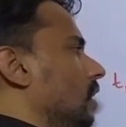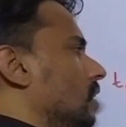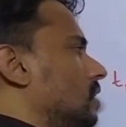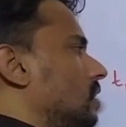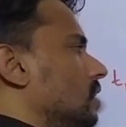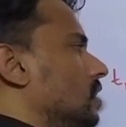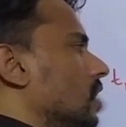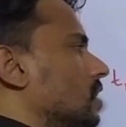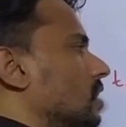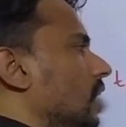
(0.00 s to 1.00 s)
it is
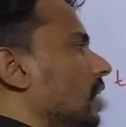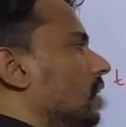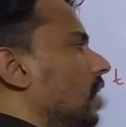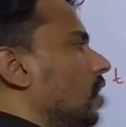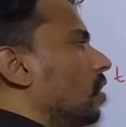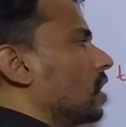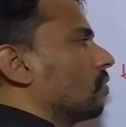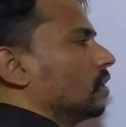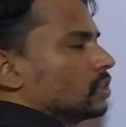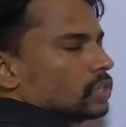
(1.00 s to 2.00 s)
just greater than or
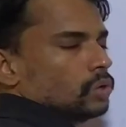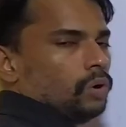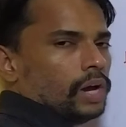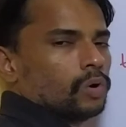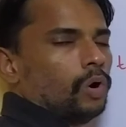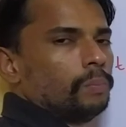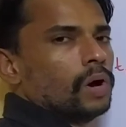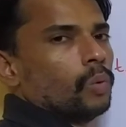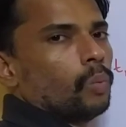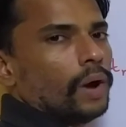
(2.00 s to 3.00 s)
equal to 0. I
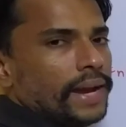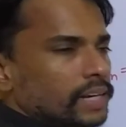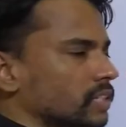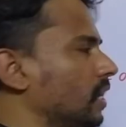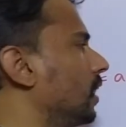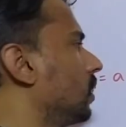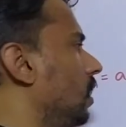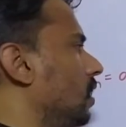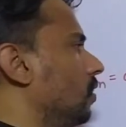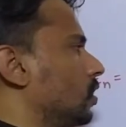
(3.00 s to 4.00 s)
hope why it is greater
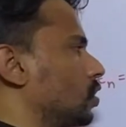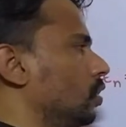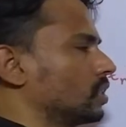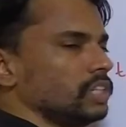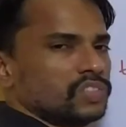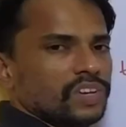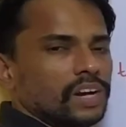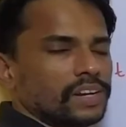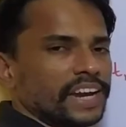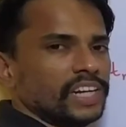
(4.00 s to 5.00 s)
than or equal to 0, since we
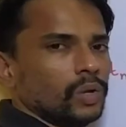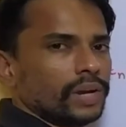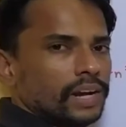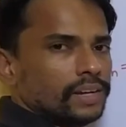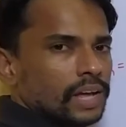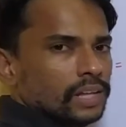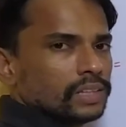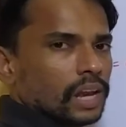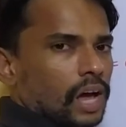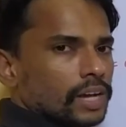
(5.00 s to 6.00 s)
are trying to get
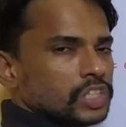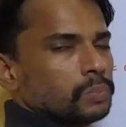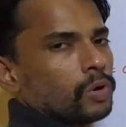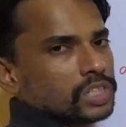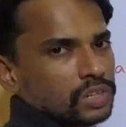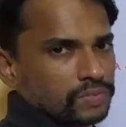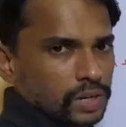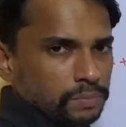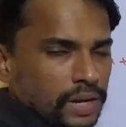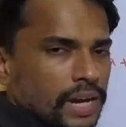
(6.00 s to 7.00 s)
the last positive
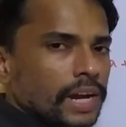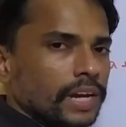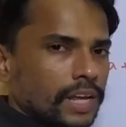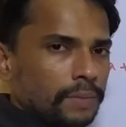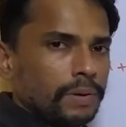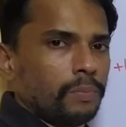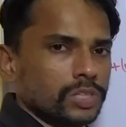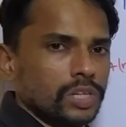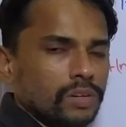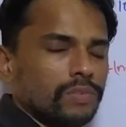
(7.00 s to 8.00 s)
term. It can be a
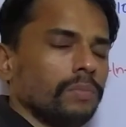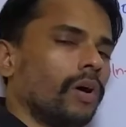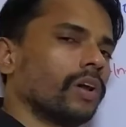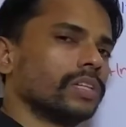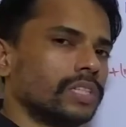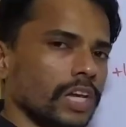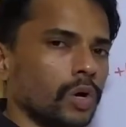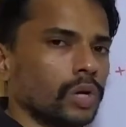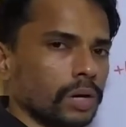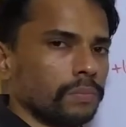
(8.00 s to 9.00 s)
positive term or a
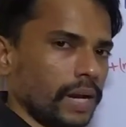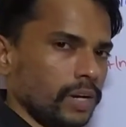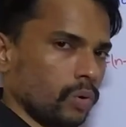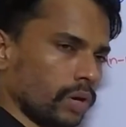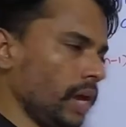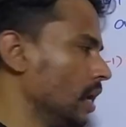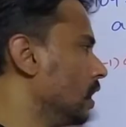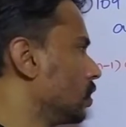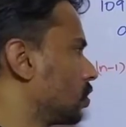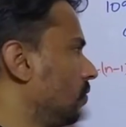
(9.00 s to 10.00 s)
zero term, right? Okay,
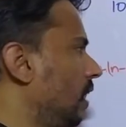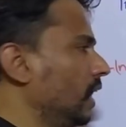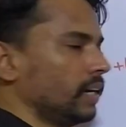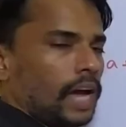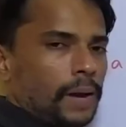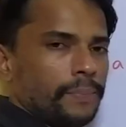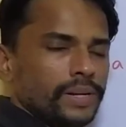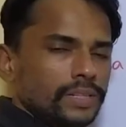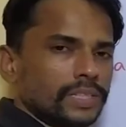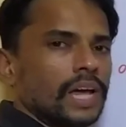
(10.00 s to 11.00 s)
so where it
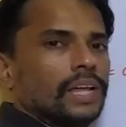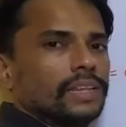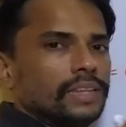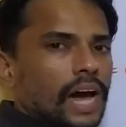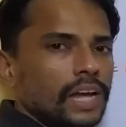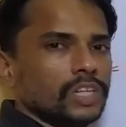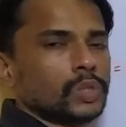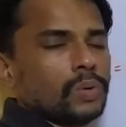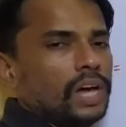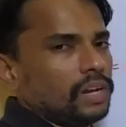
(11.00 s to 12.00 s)
happens, that
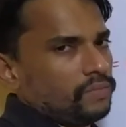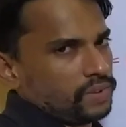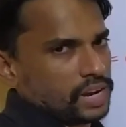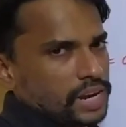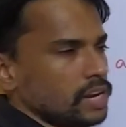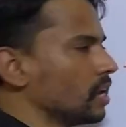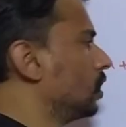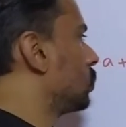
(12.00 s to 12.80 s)
is where we need.